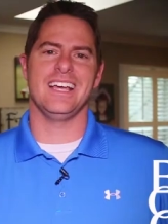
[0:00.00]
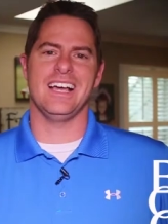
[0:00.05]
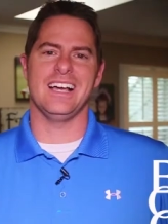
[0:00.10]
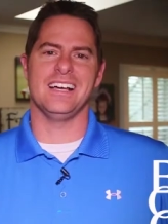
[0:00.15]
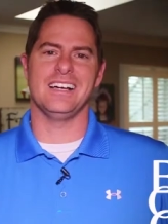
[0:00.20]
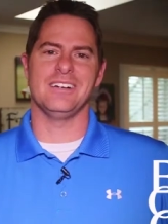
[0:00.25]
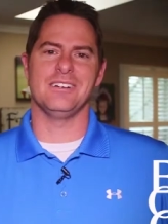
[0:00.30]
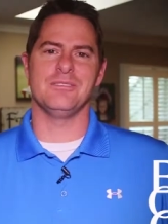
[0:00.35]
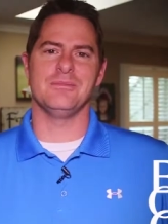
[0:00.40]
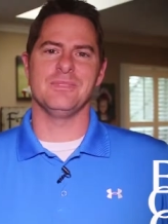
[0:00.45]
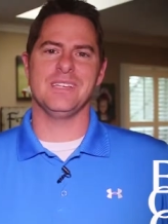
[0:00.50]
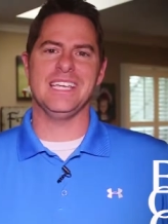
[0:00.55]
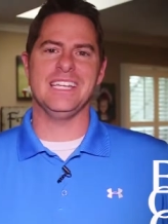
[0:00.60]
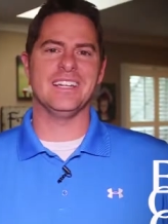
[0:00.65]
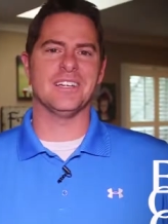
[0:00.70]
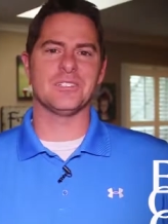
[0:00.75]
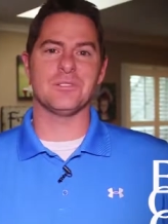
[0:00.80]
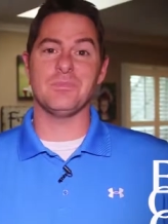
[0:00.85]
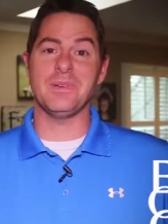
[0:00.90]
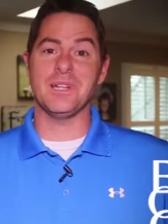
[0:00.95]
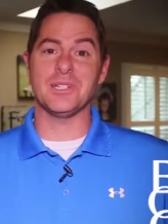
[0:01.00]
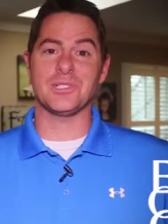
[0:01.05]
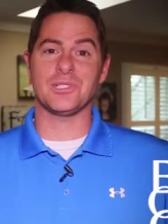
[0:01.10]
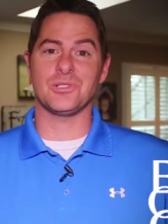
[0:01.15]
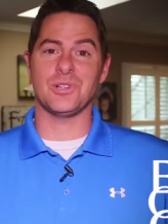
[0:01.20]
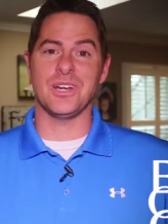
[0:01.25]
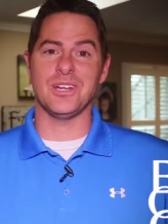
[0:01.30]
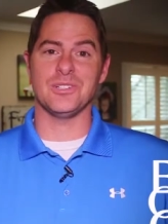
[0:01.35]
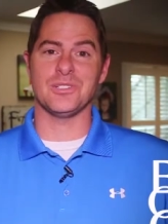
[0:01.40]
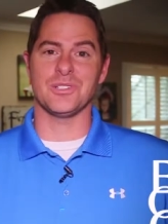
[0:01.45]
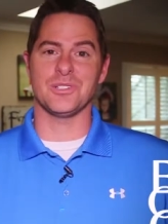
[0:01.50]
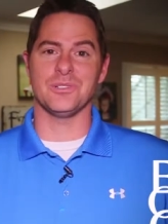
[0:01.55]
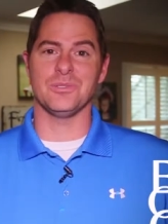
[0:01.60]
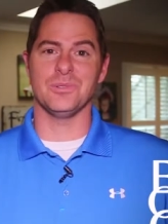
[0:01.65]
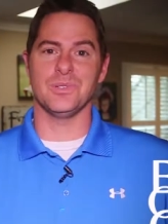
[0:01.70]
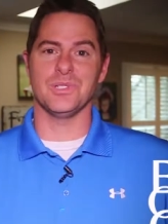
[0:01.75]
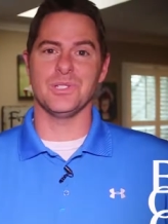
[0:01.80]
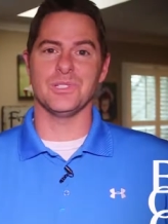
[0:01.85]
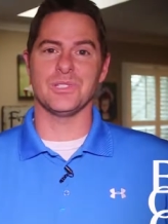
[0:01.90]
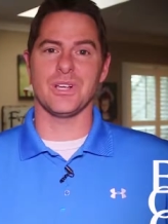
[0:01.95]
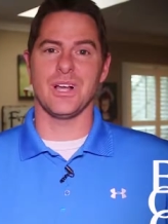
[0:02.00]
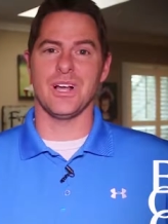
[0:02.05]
um, he doesn't meet a stranger, which is